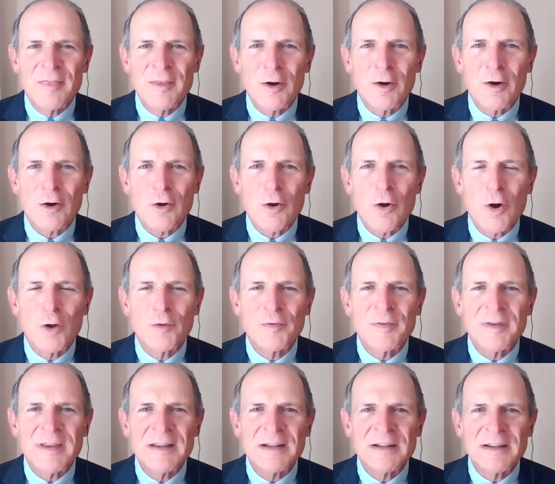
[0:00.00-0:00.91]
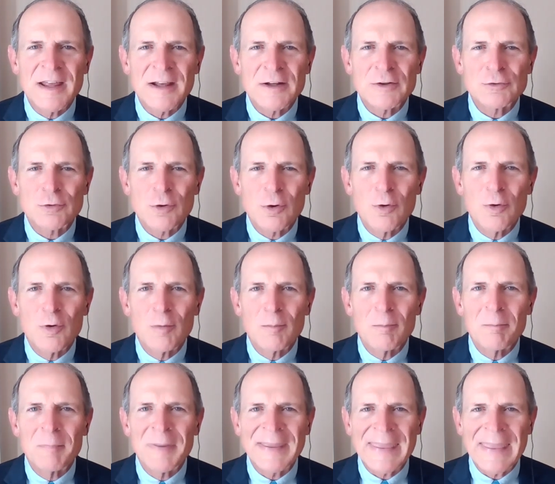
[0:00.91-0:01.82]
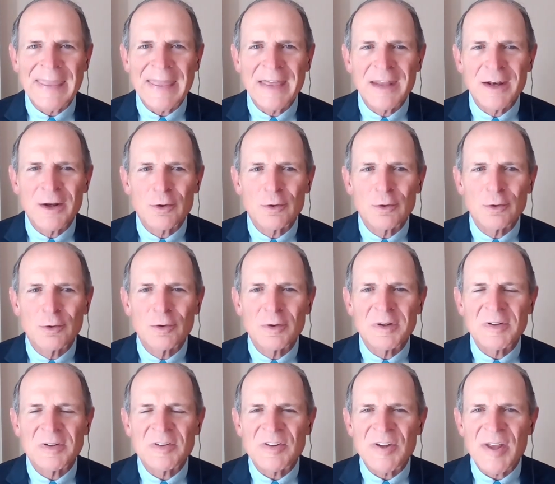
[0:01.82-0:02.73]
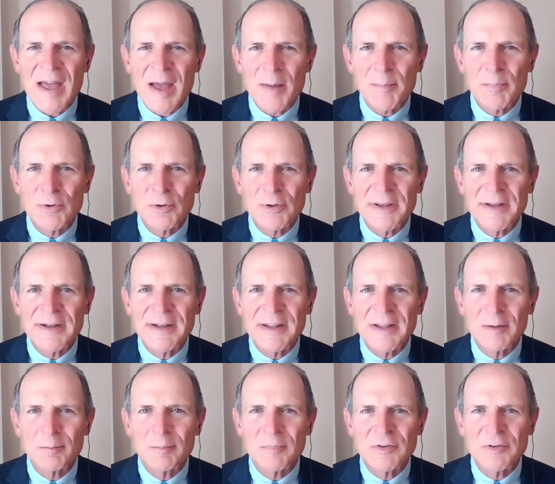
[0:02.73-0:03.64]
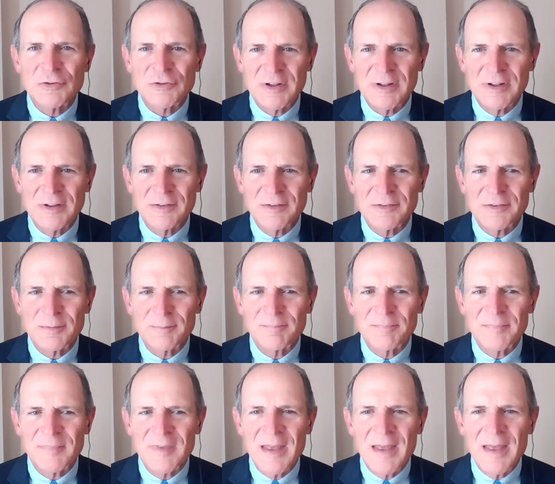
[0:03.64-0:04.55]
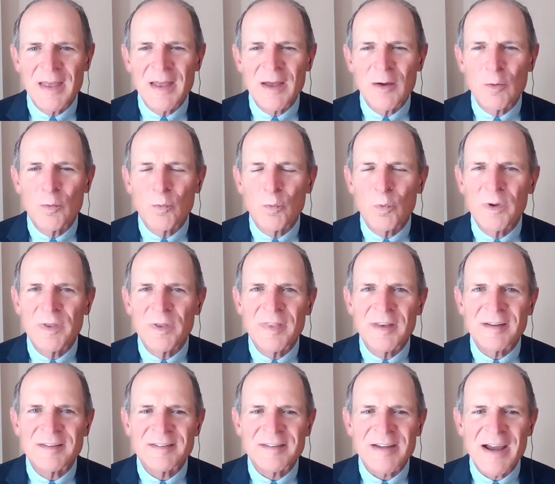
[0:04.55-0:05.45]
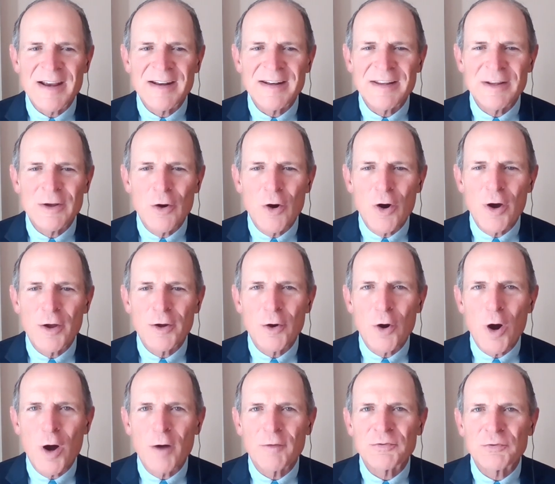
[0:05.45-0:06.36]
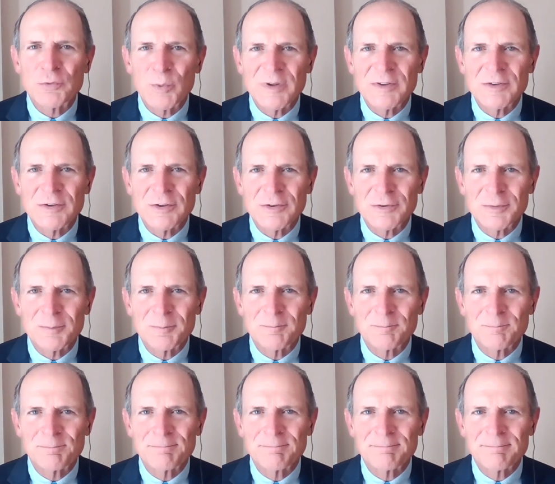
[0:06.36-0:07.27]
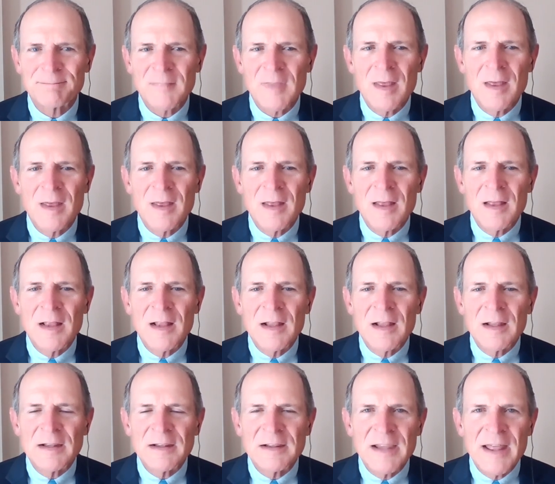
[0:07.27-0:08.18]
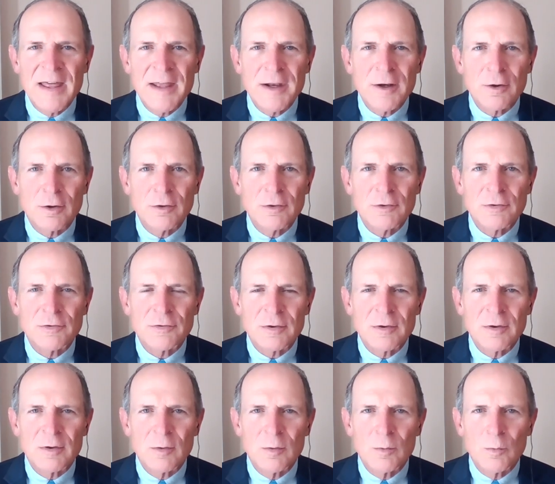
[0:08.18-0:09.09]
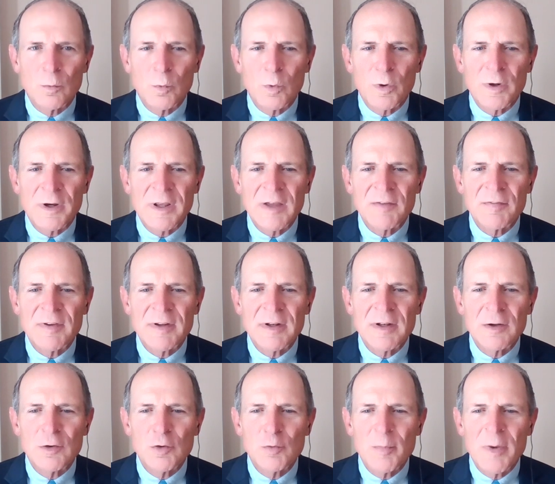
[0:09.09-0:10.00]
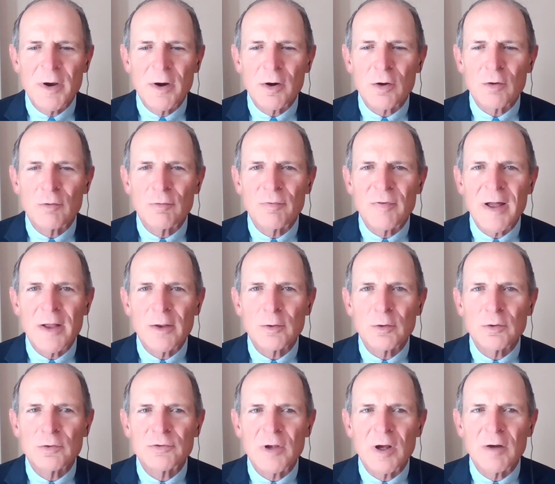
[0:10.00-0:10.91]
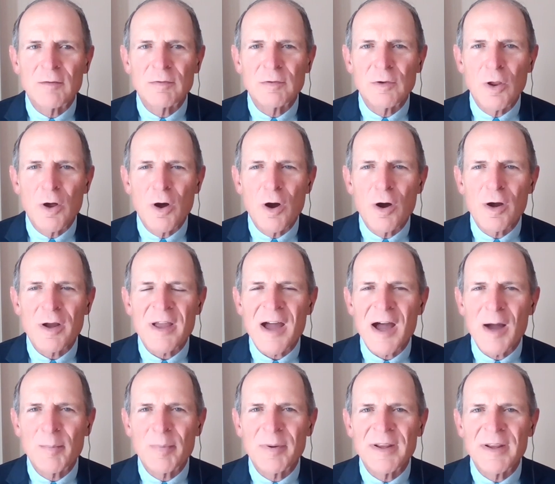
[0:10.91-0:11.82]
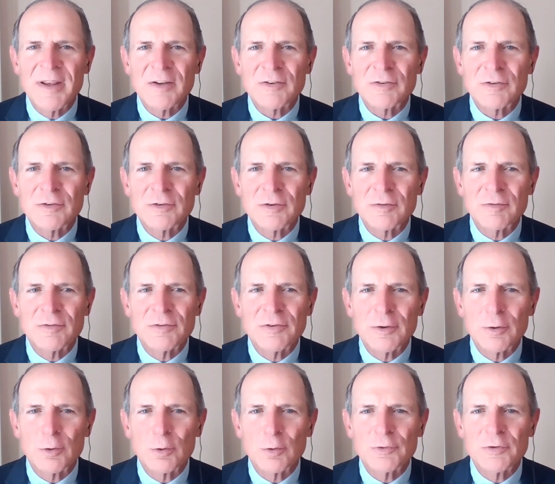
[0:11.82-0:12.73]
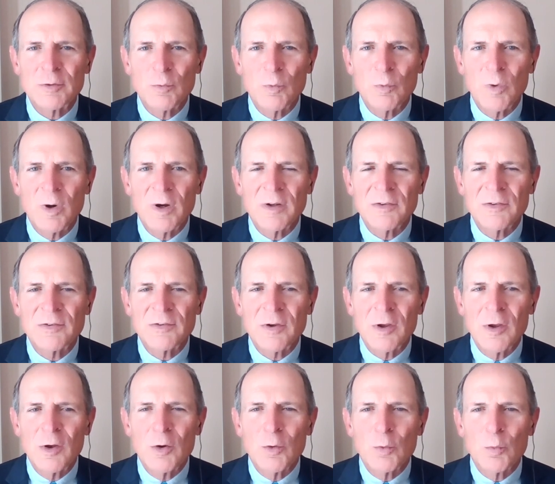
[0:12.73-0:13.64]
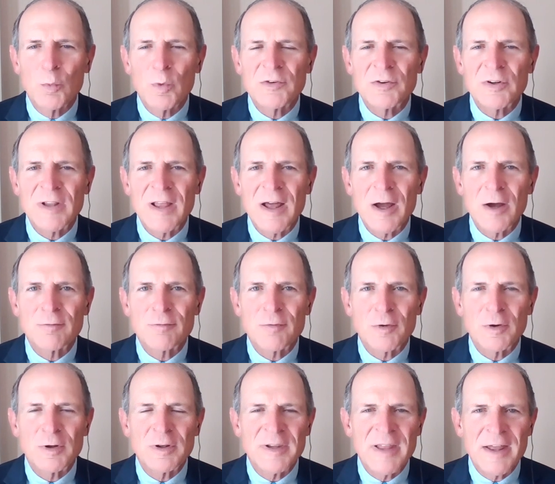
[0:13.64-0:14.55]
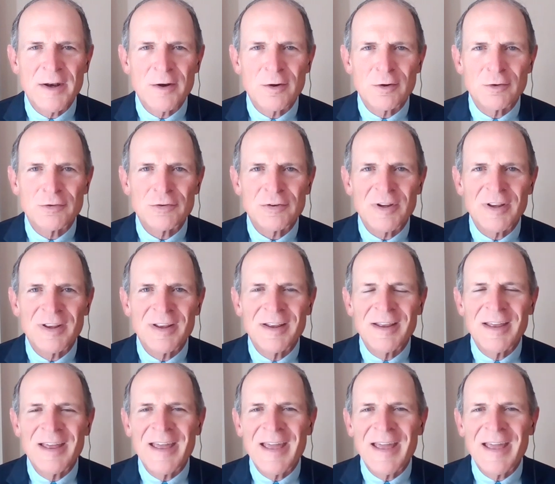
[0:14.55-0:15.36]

they're called electromechanical tabulating machines with tiny on-off switches. Letters were given numerical values of long combinations of zeros and ones, which allowed for letters